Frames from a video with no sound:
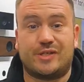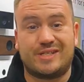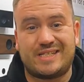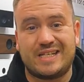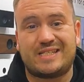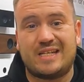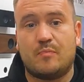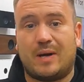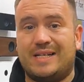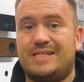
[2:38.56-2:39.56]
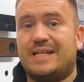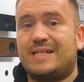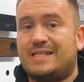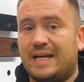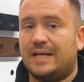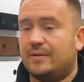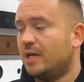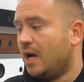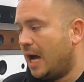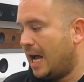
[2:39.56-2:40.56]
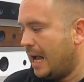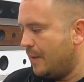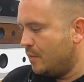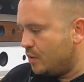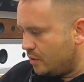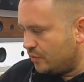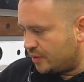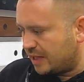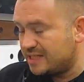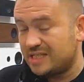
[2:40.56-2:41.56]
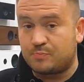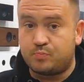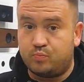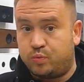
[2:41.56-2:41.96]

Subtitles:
so the 16x16. This is